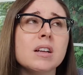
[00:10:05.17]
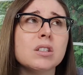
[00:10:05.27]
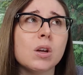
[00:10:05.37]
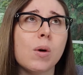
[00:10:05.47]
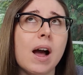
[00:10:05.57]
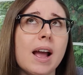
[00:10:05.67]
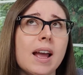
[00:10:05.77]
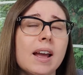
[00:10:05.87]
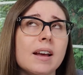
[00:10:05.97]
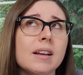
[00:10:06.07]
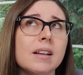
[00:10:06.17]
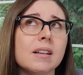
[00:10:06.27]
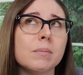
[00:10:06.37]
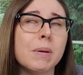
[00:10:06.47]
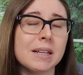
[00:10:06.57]
So I
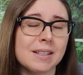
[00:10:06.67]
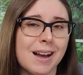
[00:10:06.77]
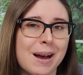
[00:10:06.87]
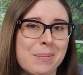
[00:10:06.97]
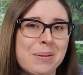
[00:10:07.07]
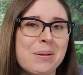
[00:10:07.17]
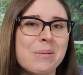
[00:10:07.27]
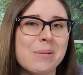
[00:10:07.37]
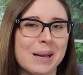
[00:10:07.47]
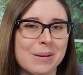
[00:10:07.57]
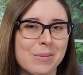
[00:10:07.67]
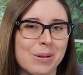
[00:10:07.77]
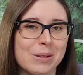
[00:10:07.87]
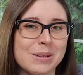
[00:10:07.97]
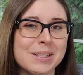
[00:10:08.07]
picked up Wicked
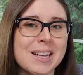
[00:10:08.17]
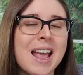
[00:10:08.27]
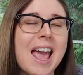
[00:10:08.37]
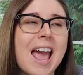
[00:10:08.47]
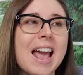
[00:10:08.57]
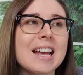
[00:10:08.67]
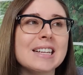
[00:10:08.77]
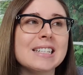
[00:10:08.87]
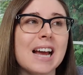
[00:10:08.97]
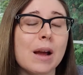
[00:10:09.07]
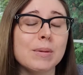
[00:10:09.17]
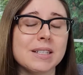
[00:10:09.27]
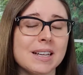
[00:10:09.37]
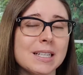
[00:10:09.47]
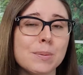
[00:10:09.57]
Mortals and I
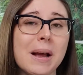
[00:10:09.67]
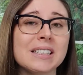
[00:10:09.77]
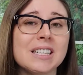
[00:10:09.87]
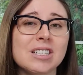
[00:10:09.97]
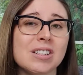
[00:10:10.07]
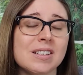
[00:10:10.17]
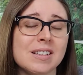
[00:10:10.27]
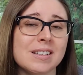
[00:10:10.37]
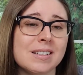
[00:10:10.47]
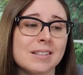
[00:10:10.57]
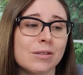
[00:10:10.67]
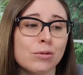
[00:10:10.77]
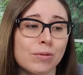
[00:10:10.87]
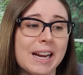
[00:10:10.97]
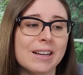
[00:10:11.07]
was expecting just this
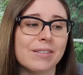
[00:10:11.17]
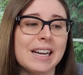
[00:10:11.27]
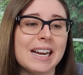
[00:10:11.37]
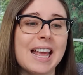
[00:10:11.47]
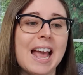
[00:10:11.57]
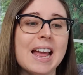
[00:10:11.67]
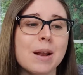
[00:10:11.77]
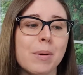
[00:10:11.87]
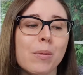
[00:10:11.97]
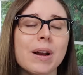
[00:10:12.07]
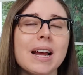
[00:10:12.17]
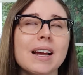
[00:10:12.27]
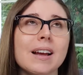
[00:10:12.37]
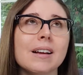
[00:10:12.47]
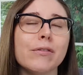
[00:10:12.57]
great read again, but what
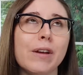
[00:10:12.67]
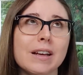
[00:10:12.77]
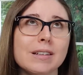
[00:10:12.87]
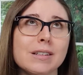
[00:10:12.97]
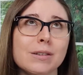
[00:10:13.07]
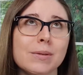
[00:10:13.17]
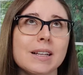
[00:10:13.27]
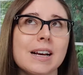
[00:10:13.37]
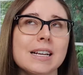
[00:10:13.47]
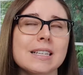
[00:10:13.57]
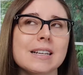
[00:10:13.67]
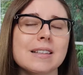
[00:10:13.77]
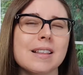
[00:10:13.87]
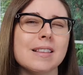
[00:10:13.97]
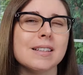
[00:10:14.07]
I failed to realize
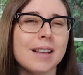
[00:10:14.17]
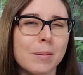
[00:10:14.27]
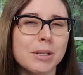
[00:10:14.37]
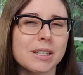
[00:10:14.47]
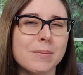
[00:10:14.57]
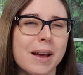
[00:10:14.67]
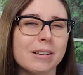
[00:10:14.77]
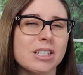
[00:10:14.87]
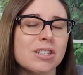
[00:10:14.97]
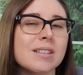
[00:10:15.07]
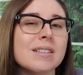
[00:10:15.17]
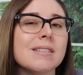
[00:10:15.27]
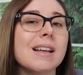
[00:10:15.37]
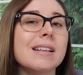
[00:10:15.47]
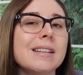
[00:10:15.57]
is that the subject matter is just
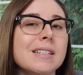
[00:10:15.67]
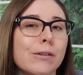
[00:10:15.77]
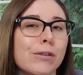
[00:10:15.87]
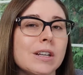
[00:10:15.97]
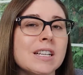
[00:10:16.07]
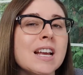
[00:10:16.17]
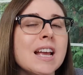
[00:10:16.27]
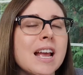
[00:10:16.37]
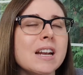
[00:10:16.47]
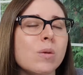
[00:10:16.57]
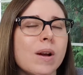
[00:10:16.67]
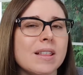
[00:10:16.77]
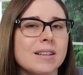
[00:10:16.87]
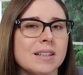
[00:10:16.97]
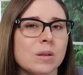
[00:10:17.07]
slightly different in a way
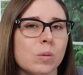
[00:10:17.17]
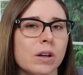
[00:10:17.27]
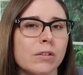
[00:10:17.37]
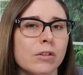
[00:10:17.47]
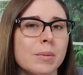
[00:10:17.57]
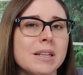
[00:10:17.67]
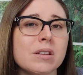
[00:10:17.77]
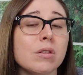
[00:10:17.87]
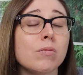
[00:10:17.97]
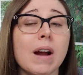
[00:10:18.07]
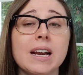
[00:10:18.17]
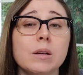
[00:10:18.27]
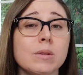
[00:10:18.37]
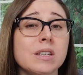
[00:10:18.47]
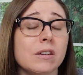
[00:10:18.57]
that doesn't work for me. So the
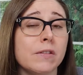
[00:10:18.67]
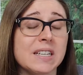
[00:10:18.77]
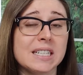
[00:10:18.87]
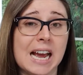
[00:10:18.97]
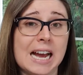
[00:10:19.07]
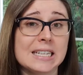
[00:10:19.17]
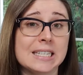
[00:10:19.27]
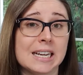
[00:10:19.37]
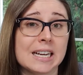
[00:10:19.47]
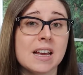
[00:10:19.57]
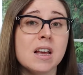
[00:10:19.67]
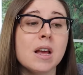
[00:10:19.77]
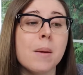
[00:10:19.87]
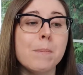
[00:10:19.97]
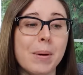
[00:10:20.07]
writing was still fantastic,
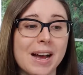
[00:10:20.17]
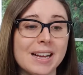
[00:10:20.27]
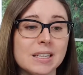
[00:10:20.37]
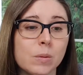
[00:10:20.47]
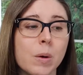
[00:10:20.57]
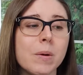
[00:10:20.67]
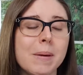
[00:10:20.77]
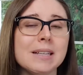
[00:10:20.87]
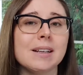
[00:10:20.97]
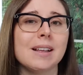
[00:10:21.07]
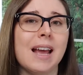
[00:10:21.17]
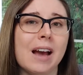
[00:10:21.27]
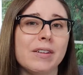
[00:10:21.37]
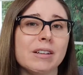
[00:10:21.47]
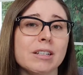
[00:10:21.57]
but what we basically
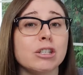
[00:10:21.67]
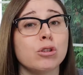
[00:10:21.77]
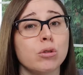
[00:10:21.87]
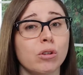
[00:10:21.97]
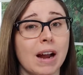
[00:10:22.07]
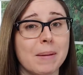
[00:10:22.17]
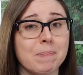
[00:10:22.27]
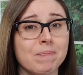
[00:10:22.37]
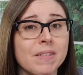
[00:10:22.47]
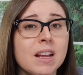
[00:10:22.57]
have here is true crime.